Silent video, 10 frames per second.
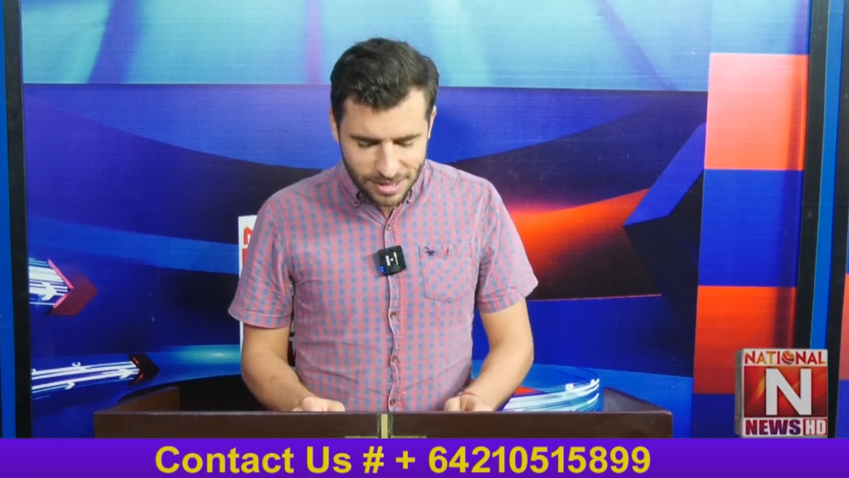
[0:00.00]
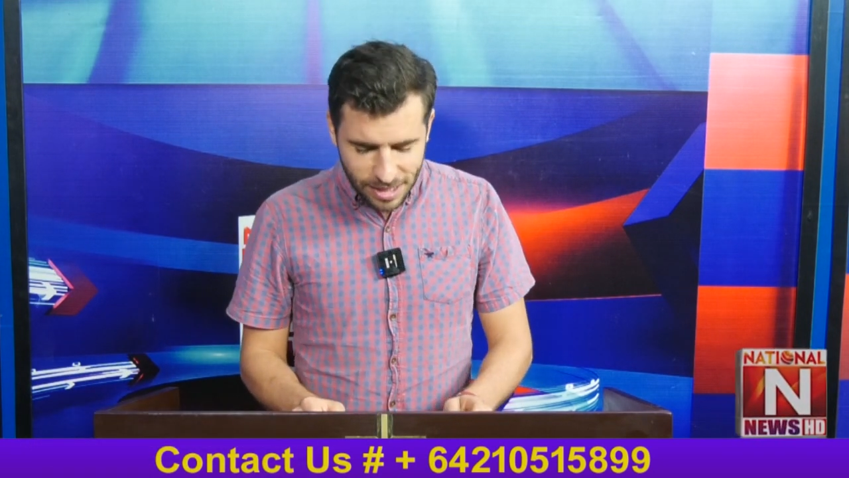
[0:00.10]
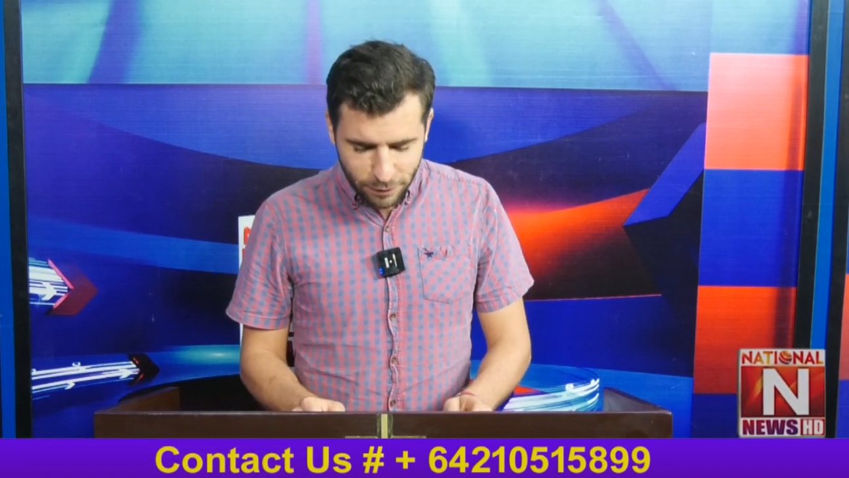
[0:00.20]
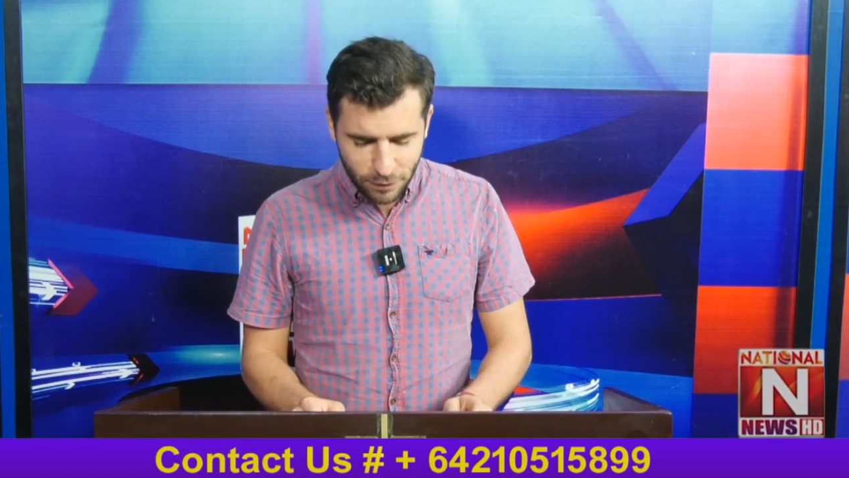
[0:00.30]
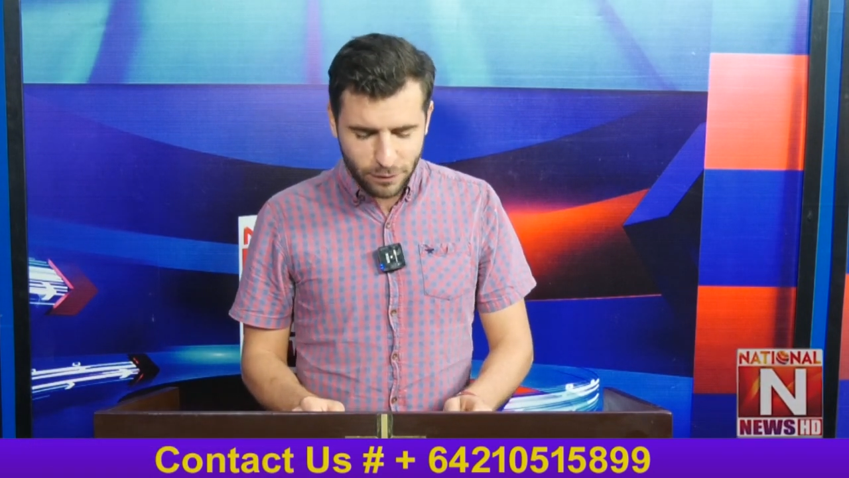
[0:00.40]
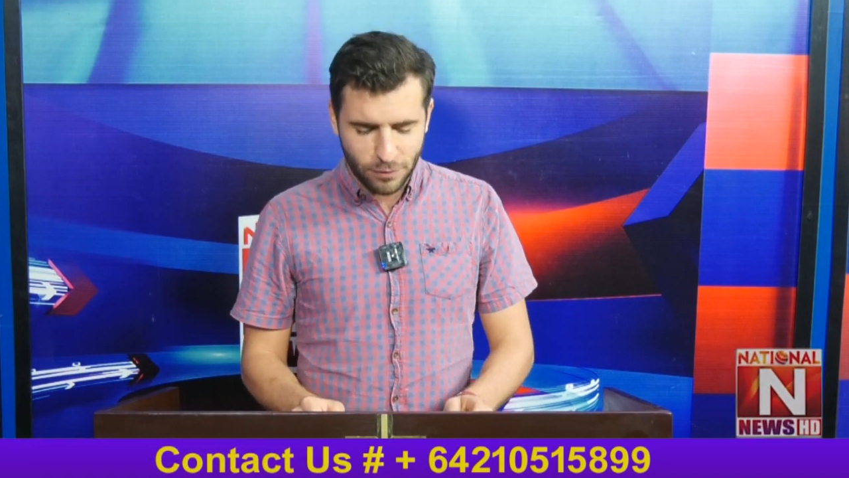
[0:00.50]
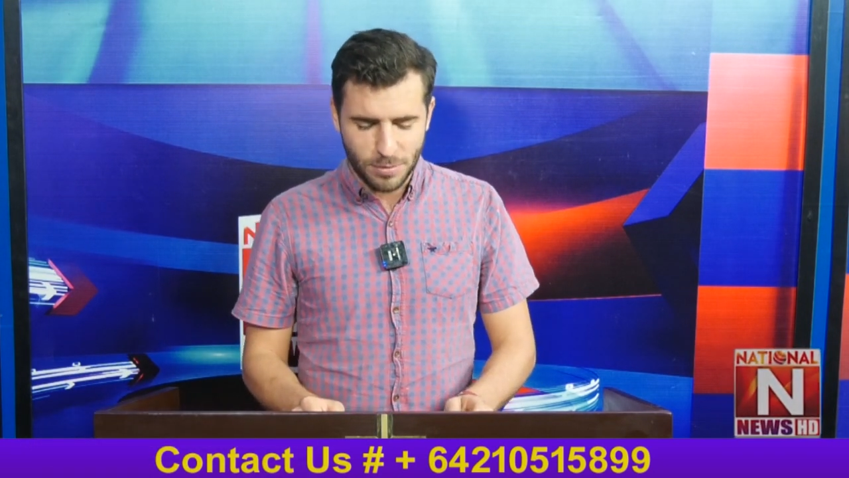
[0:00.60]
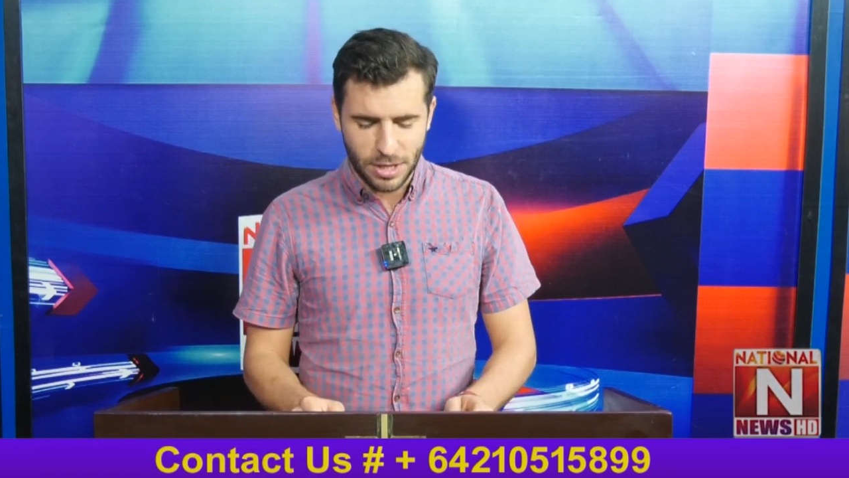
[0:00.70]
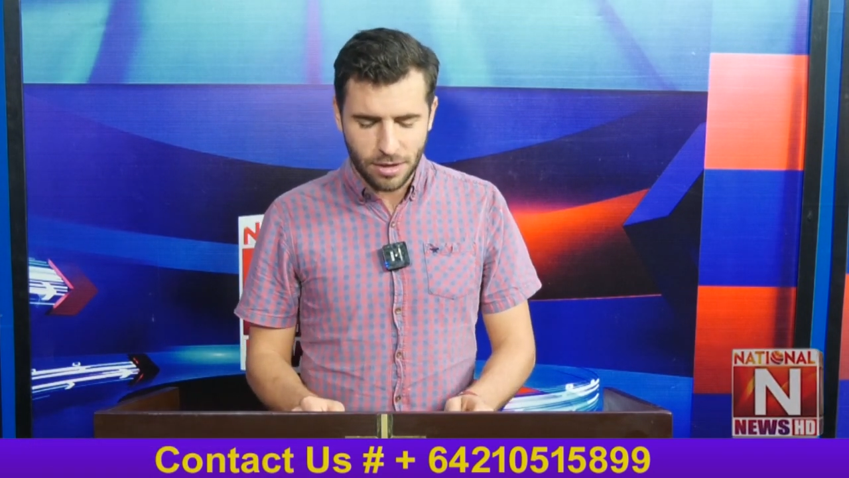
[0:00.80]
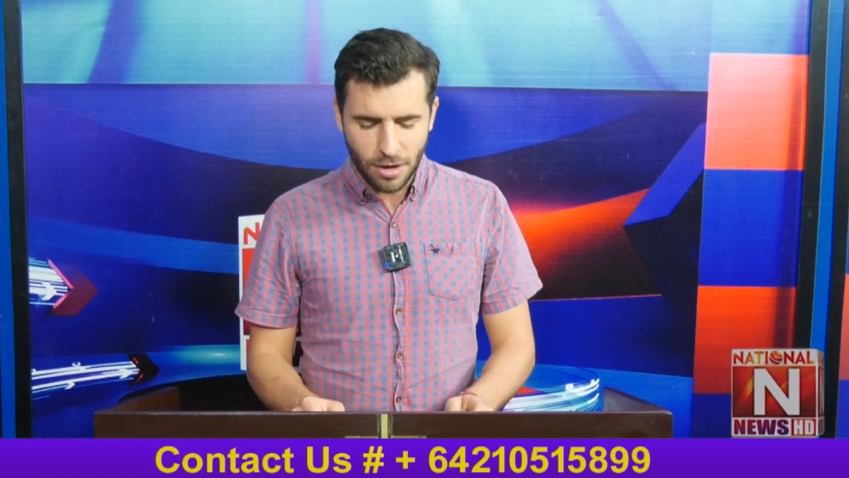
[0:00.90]
suffered for
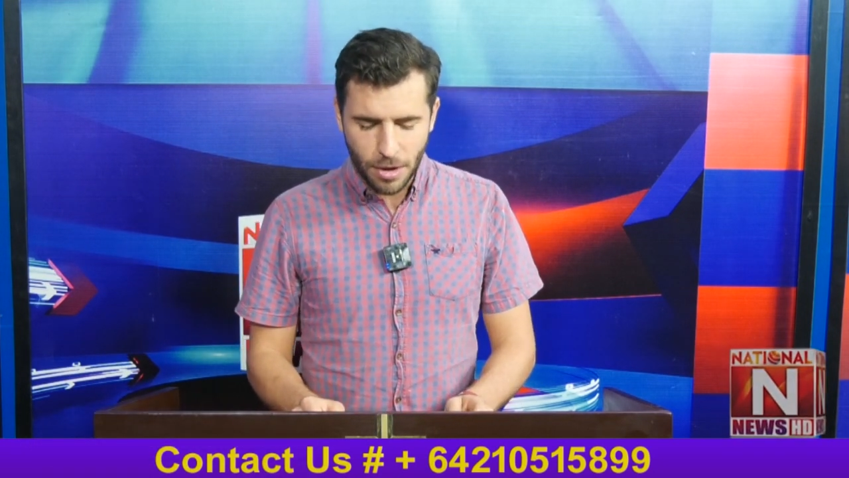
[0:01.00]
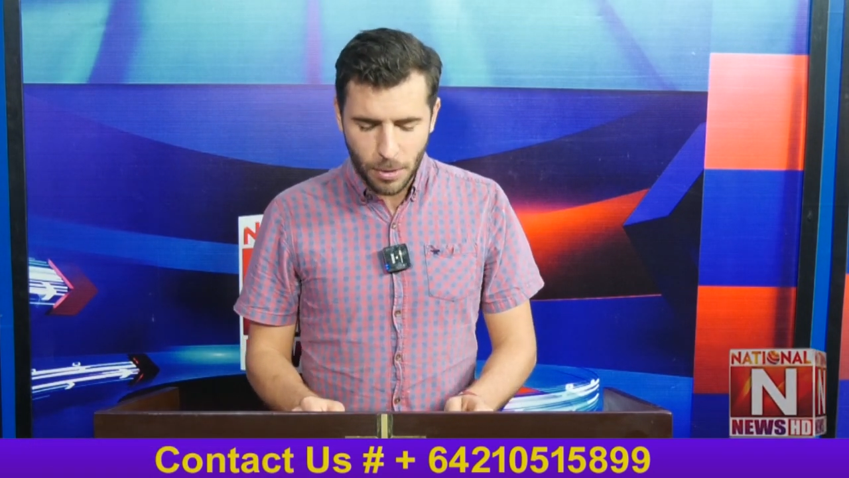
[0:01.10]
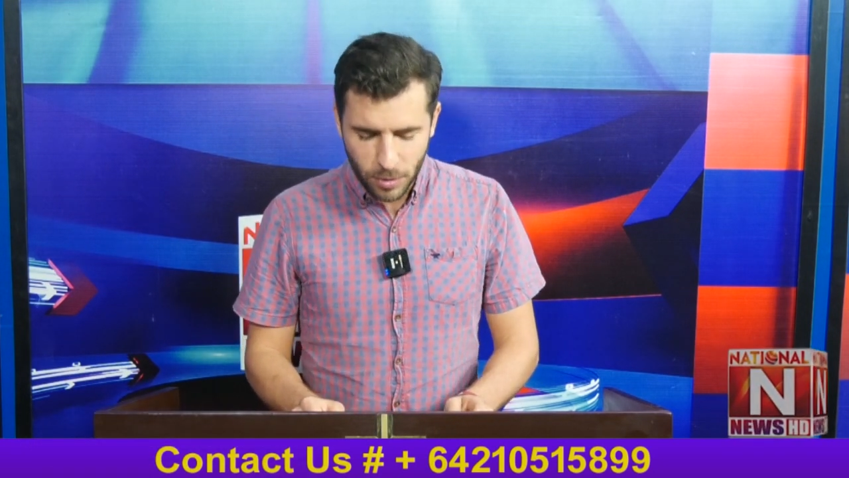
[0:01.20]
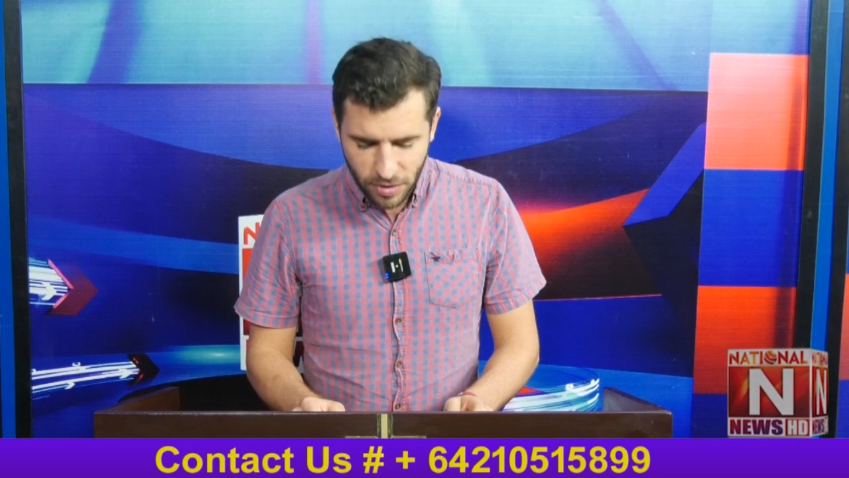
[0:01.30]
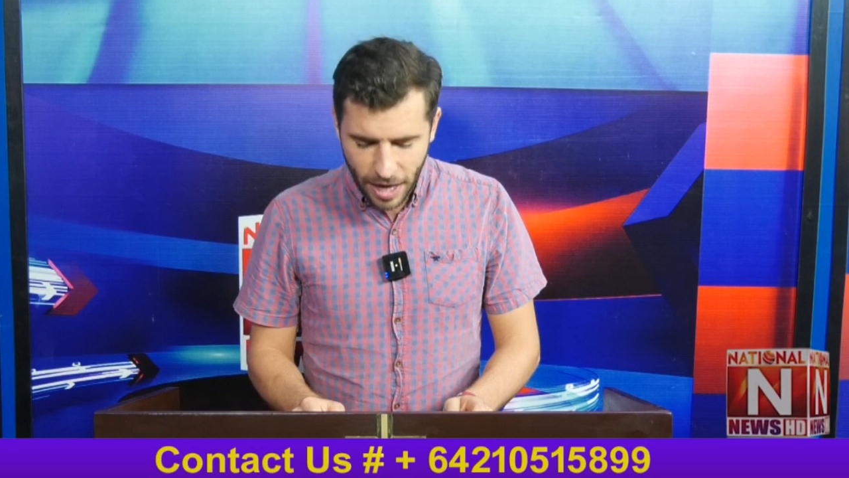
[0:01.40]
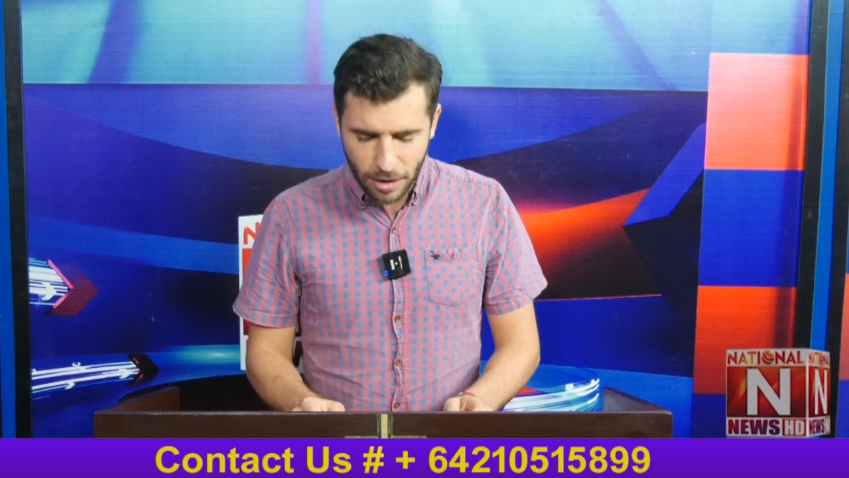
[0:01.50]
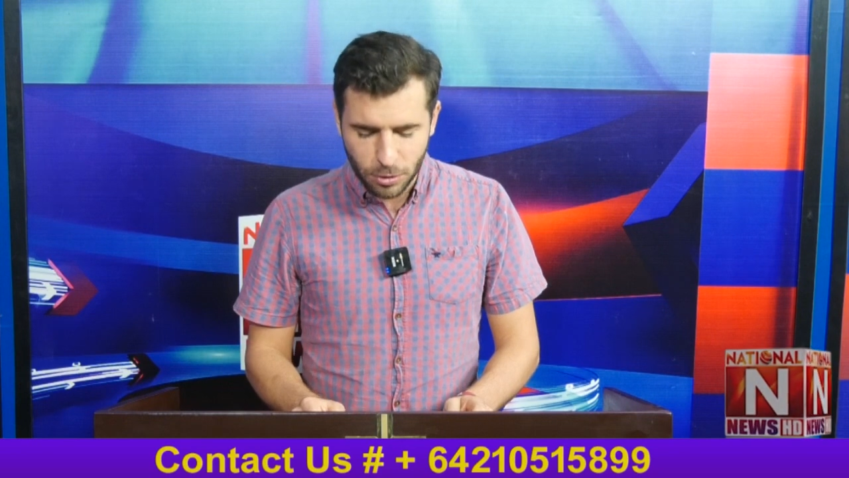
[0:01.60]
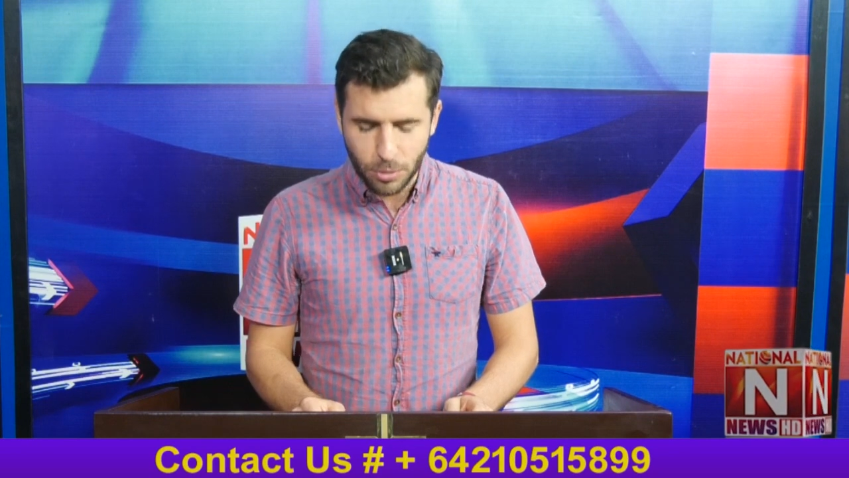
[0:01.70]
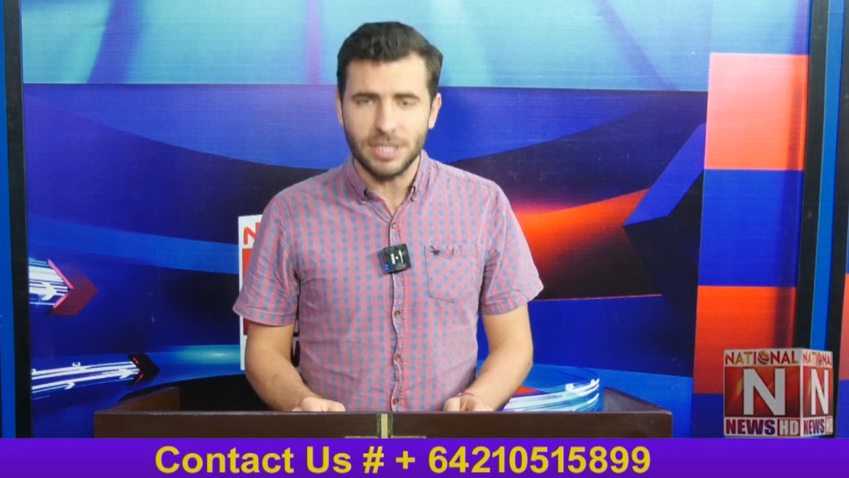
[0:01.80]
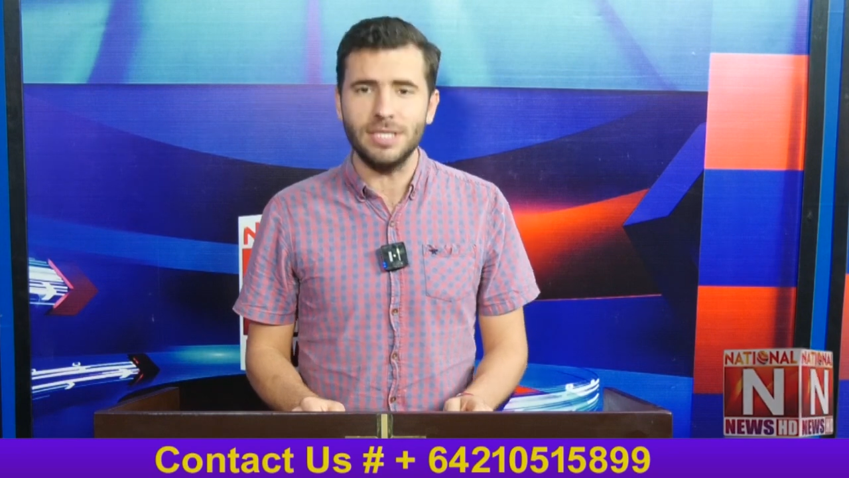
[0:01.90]
me without
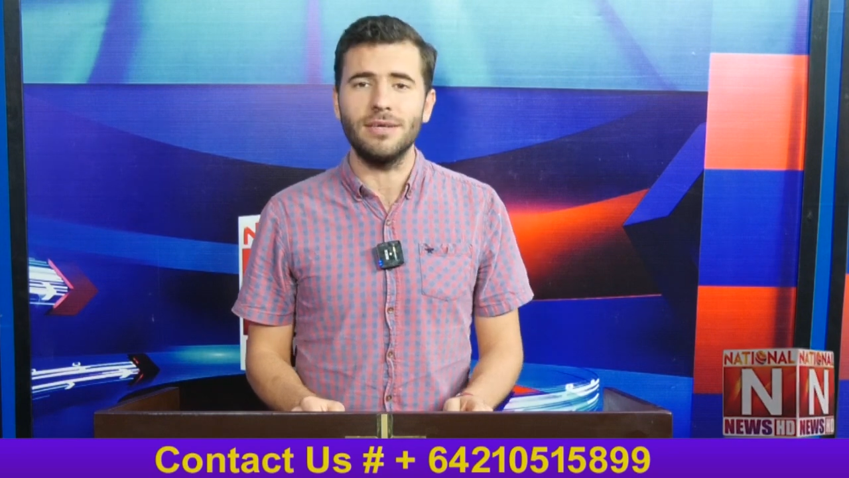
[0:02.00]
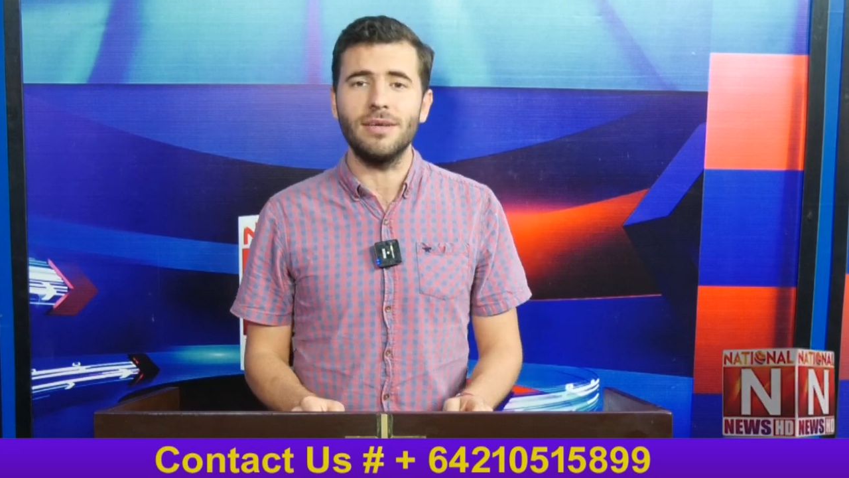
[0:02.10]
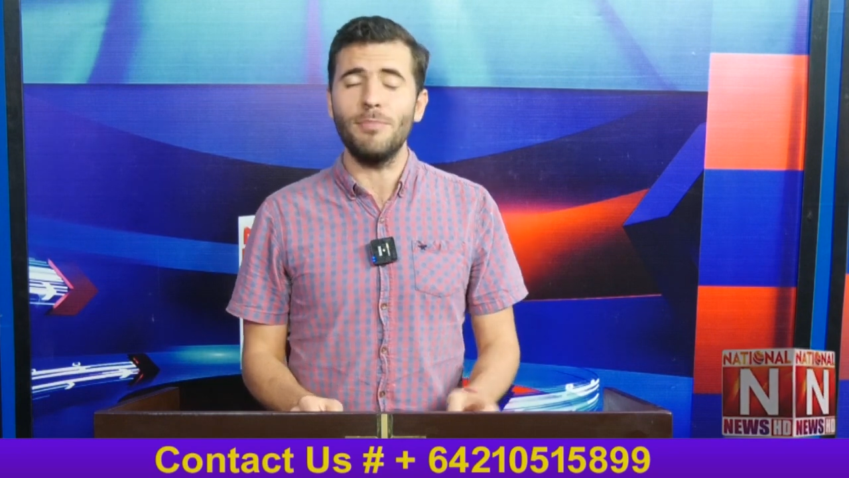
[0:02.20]
quitting.